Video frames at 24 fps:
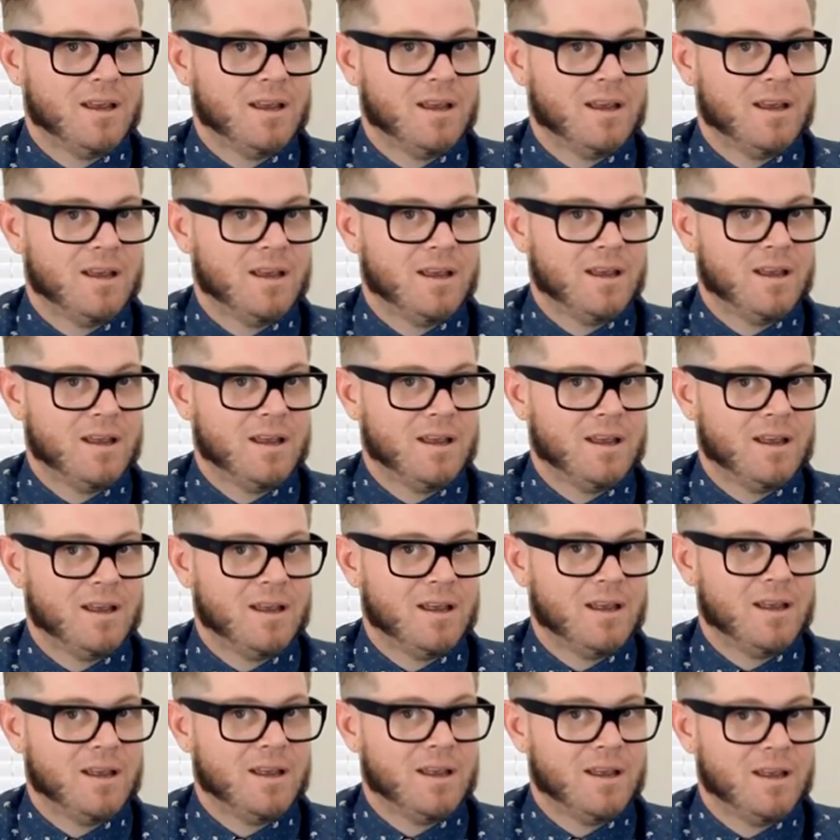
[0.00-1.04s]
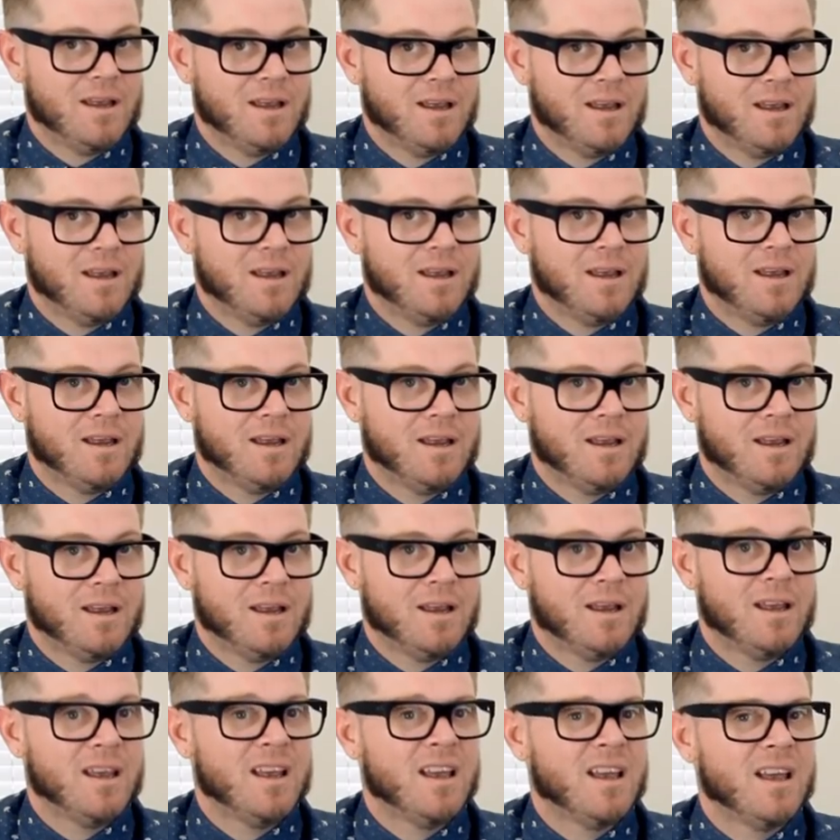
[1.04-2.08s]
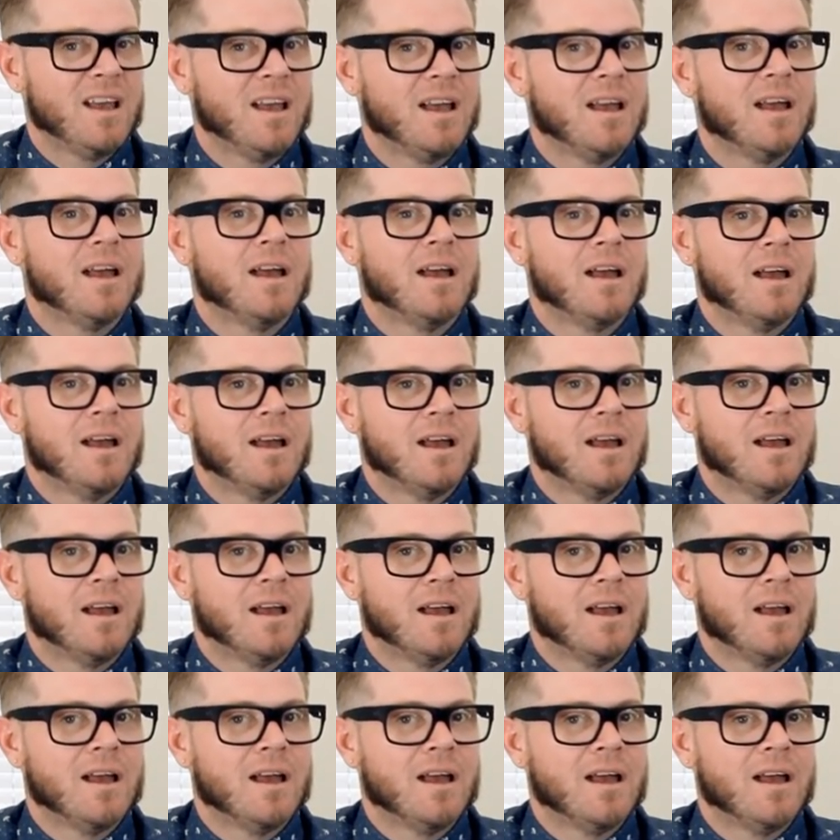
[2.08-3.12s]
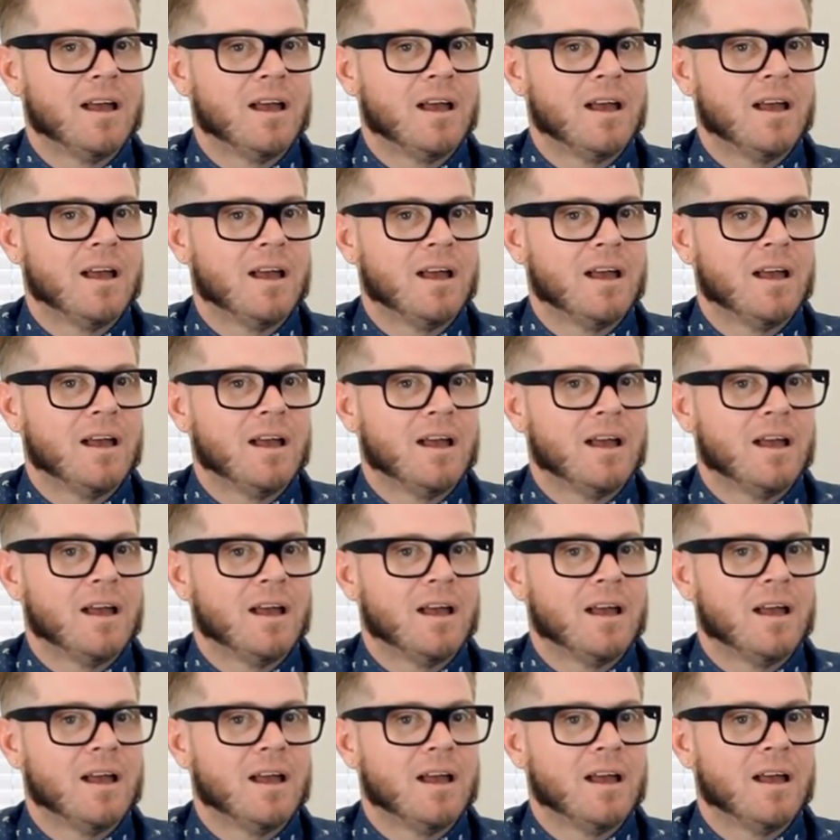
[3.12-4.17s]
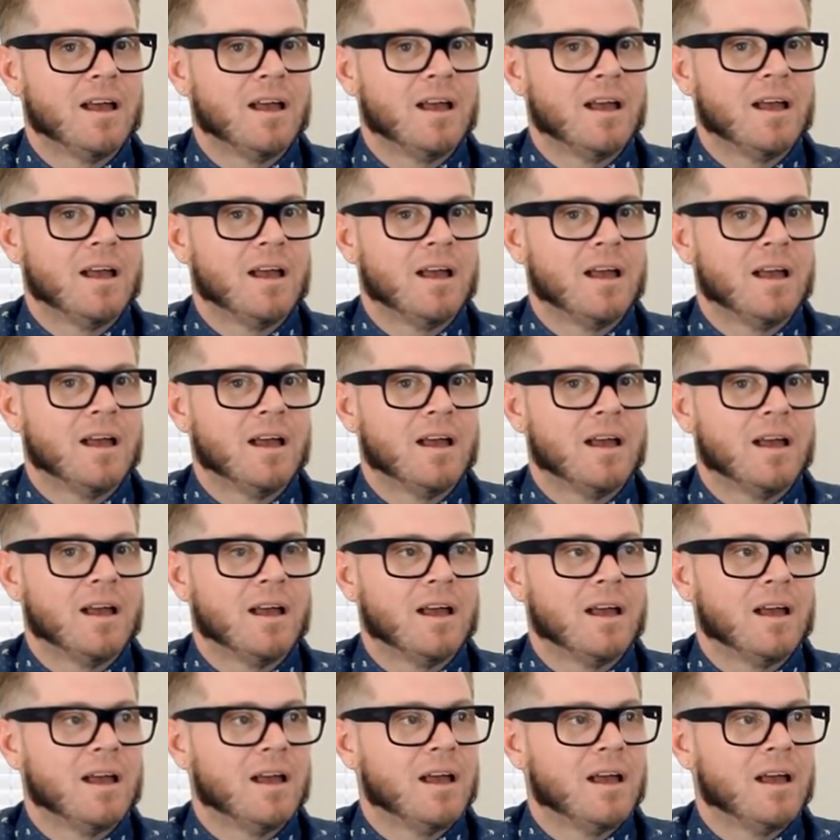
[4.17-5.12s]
(silent)